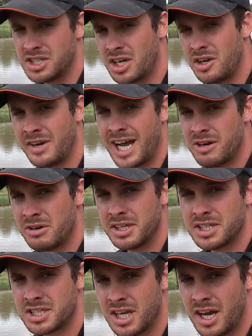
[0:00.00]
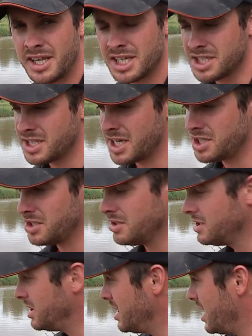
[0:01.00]
to show you how I'd start this session
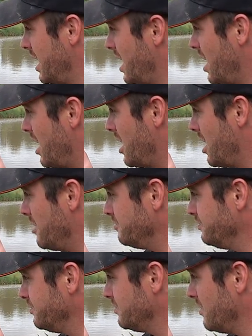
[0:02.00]
um,